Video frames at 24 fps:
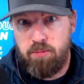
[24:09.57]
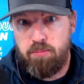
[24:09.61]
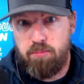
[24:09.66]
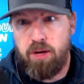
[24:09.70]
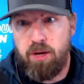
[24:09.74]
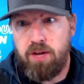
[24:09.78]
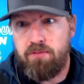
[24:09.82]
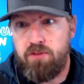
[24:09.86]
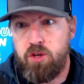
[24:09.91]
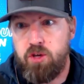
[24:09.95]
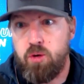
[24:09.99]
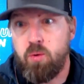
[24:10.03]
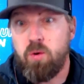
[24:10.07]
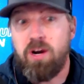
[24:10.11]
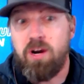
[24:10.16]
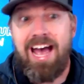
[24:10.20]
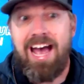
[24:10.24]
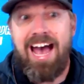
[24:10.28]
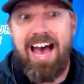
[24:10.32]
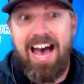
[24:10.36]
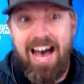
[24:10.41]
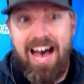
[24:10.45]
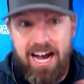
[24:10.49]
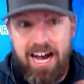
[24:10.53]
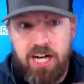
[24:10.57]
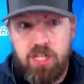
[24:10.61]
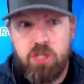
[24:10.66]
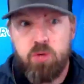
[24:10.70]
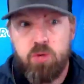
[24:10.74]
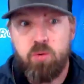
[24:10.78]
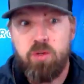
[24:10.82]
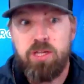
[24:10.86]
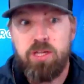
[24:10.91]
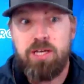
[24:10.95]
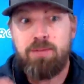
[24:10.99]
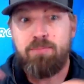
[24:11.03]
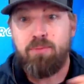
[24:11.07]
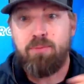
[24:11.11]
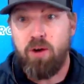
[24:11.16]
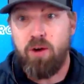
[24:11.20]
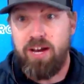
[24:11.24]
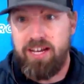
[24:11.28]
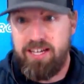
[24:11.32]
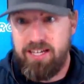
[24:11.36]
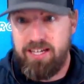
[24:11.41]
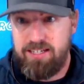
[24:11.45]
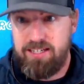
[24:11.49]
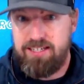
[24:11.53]
But if you were to actually
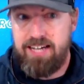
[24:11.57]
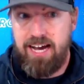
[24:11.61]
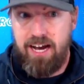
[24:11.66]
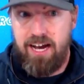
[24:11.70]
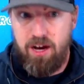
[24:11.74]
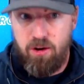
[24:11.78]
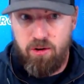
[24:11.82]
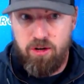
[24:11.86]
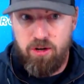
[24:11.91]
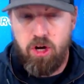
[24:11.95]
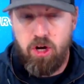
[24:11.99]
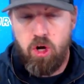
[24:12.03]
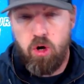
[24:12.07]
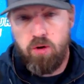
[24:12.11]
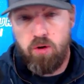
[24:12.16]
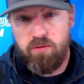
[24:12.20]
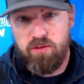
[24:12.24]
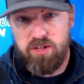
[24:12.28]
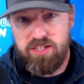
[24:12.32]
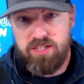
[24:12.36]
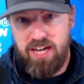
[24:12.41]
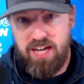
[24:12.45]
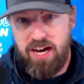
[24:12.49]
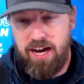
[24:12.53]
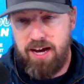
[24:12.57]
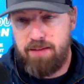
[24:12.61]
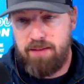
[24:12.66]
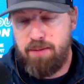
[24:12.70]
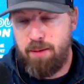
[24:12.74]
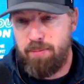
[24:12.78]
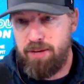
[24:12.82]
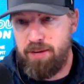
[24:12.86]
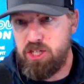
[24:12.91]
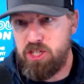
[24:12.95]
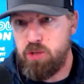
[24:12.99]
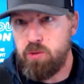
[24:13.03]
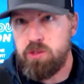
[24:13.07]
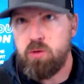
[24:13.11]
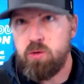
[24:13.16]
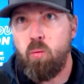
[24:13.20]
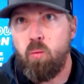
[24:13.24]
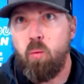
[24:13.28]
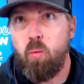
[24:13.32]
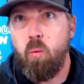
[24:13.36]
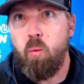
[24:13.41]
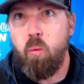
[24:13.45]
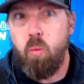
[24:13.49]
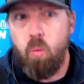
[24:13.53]
break it down over time, I'll bet you it's
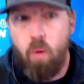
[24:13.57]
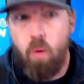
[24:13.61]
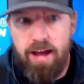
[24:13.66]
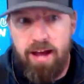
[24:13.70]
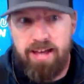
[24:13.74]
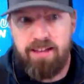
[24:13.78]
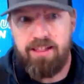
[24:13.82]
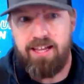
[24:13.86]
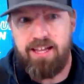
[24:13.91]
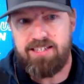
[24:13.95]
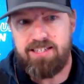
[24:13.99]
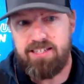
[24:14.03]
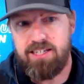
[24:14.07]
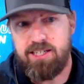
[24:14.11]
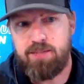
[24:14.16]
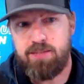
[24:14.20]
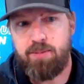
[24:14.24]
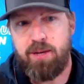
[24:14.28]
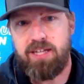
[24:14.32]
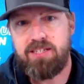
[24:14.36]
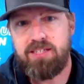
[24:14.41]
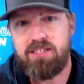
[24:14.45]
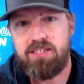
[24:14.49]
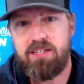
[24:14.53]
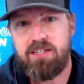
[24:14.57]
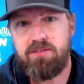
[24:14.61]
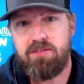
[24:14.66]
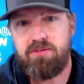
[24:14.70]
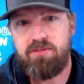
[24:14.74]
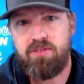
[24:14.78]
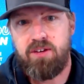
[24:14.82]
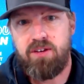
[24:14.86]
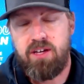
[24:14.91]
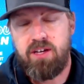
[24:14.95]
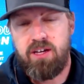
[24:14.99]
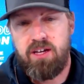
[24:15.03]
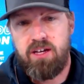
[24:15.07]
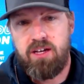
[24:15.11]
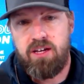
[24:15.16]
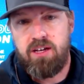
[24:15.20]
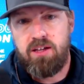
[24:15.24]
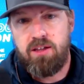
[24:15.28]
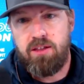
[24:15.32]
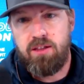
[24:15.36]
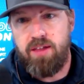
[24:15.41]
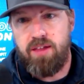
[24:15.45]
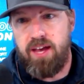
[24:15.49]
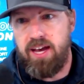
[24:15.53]
way less expensive
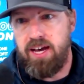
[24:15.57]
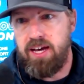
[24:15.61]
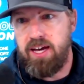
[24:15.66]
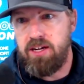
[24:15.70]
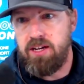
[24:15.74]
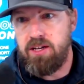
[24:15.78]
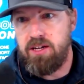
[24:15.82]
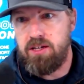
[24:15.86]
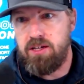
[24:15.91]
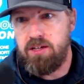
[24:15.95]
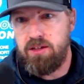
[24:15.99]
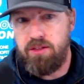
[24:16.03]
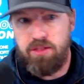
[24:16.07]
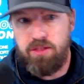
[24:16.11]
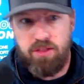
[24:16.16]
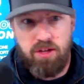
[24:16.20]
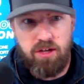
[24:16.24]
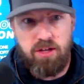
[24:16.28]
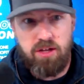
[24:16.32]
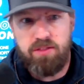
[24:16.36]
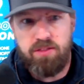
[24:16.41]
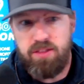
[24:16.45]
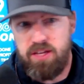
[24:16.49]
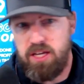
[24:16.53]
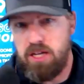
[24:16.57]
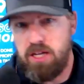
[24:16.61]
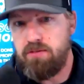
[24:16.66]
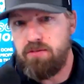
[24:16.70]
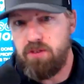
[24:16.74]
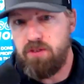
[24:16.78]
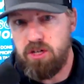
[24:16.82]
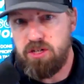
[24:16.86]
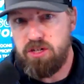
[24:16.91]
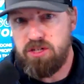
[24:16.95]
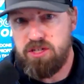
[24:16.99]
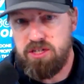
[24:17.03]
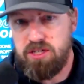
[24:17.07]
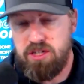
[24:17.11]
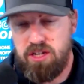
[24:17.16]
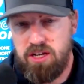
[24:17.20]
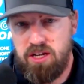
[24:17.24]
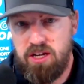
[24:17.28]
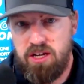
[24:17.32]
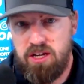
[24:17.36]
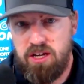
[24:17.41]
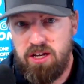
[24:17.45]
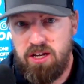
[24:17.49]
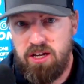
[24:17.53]
than the inverse.
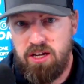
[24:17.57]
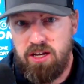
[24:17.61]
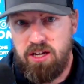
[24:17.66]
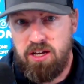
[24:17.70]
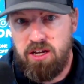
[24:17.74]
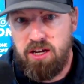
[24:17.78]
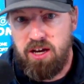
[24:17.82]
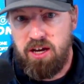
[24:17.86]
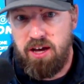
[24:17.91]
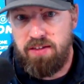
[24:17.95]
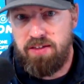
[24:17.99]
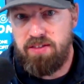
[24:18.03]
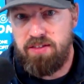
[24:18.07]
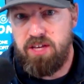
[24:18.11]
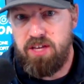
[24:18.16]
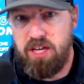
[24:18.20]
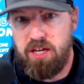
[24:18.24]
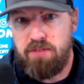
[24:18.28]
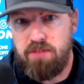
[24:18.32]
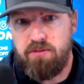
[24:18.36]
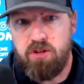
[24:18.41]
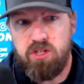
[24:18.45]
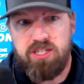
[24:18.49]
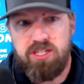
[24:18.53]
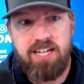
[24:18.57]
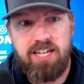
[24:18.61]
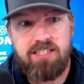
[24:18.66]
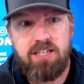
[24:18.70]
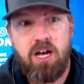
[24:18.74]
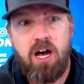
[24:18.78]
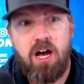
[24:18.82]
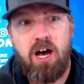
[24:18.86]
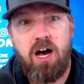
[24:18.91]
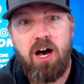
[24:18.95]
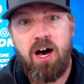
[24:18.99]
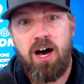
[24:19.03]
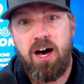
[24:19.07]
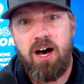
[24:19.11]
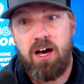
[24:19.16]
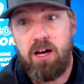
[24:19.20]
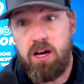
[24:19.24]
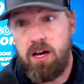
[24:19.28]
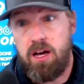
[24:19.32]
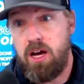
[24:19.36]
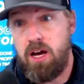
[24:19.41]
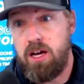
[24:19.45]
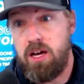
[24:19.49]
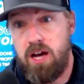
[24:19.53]
I think the inverse has a
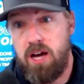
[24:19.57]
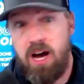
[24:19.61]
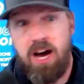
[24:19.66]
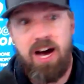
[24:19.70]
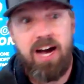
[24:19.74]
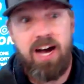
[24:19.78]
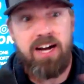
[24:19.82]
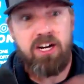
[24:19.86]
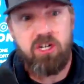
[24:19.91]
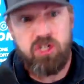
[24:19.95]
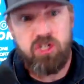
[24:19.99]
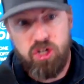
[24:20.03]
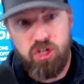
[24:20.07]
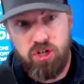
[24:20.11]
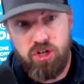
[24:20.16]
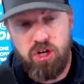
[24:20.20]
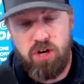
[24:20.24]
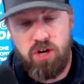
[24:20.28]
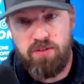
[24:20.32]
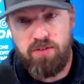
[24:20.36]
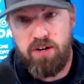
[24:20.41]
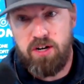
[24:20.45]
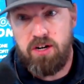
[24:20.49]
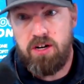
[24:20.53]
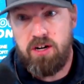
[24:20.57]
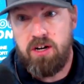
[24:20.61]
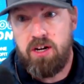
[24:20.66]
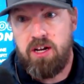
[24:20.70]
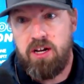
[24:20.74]
higher turnover.